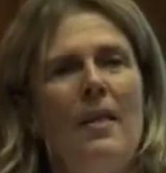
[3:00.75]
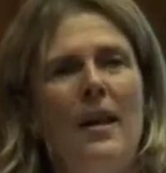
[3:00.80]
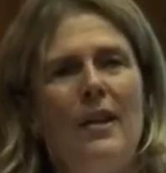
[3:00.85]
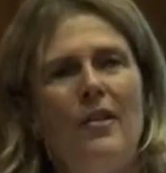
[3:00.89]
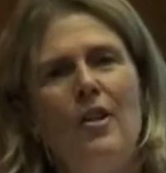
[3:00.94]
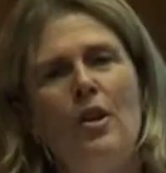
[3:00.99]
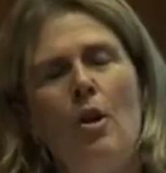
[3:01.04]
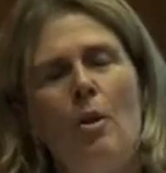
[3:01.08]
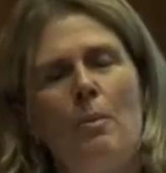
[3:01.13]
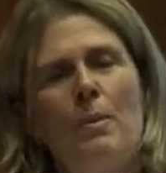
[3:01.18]

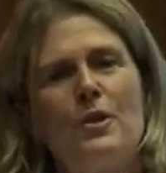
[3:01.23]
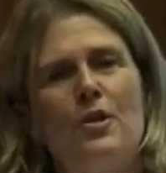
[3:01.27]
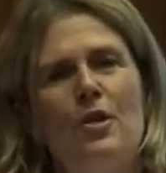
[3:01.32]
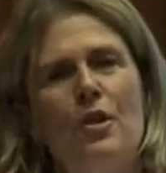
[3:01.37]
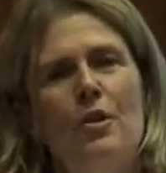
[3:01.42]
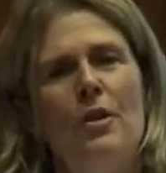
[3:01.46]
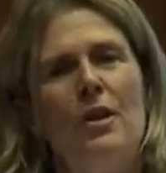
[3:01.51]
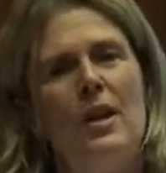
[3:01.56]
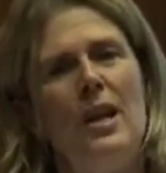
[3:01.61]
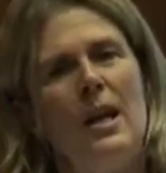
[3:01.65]
That's an
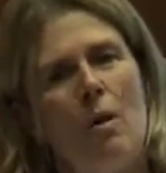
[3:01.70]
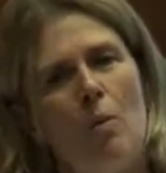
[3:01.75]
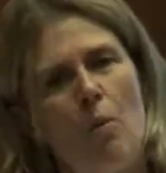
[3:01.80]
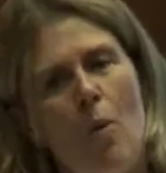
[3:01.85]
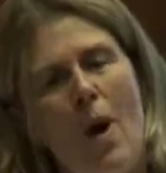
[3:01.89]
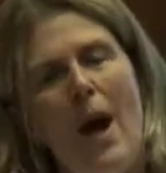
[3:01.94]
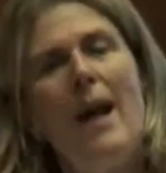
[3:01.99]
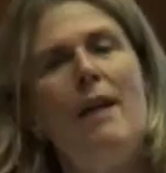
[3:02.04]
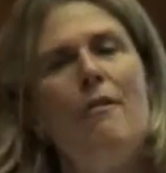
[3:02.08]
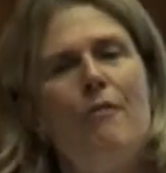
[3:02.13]
opportunity
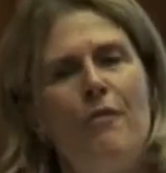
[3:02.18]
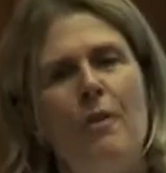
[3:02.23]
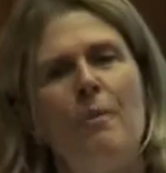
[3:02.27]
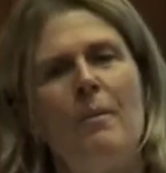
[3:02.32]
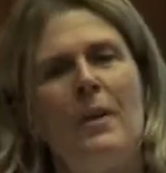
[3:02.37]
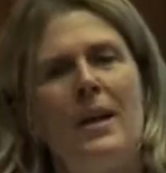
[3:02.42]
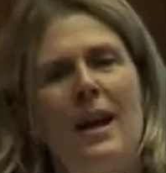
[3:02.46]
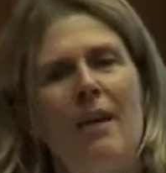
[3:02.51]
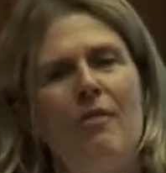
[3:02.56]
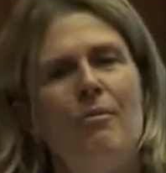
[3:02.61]
away
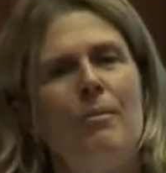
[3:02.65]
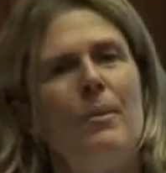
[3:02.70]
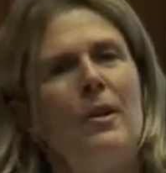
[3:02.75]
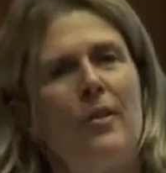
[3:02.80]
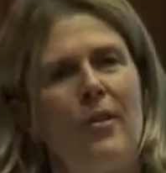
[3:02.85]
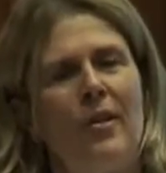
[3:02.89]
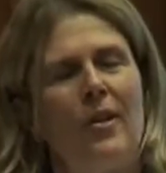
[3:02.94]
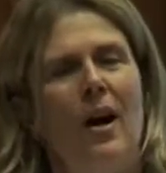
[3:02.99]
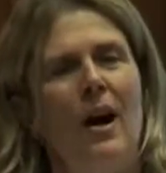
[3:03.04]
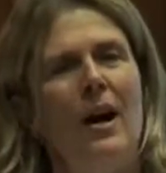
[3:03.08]
from the
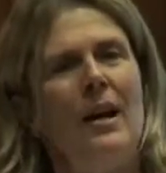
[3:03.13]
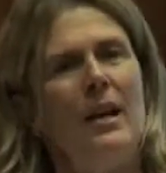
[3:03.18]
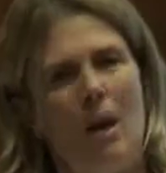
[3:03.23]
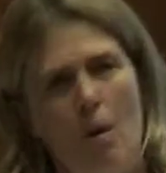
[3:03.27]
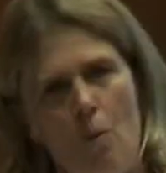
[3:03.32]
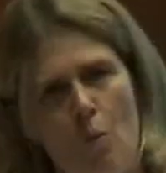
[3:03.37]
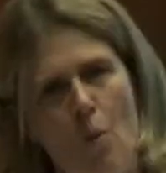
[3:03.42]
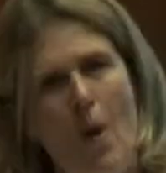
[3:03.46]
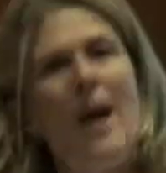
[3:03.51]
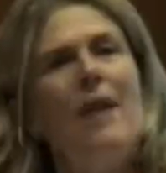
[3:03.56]
government site,
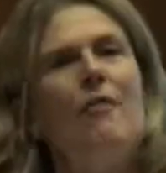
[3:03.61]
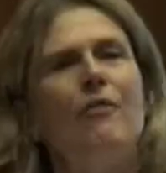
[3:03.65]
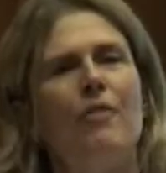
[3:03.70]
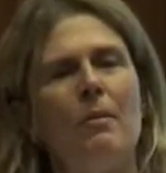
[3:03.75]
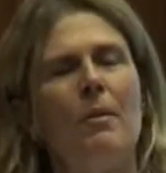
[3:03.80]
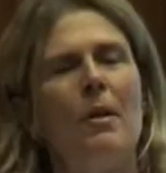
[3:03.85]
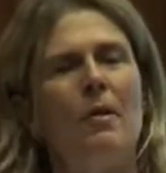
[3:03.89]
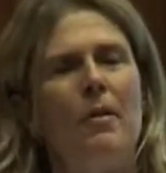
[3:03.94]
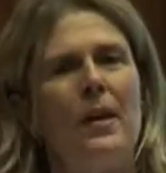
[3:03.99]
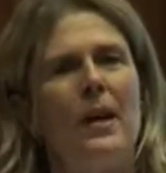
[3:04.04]
away
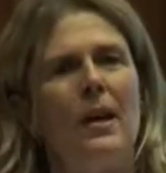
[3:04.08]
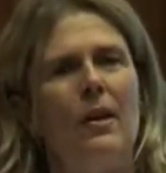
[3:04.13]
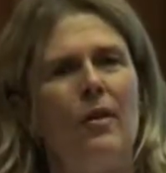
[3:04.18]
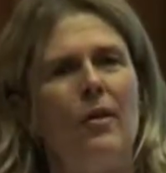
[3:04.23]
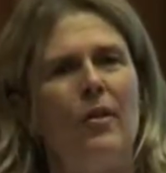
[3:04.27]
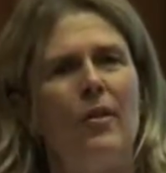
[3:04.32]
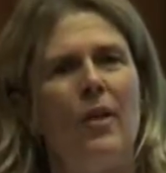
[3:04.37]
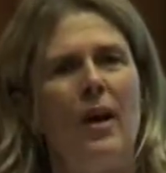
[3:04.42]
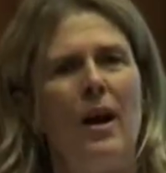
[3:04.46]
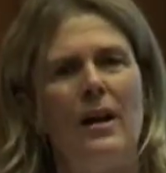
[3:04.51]
from the
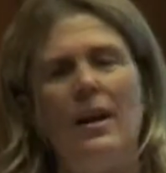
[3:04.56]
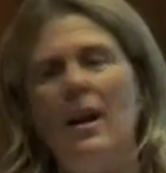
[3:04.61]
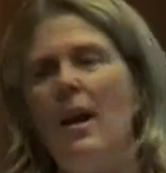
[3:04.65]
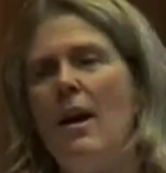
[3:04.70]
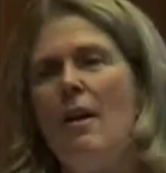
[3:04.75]
thinkers' site,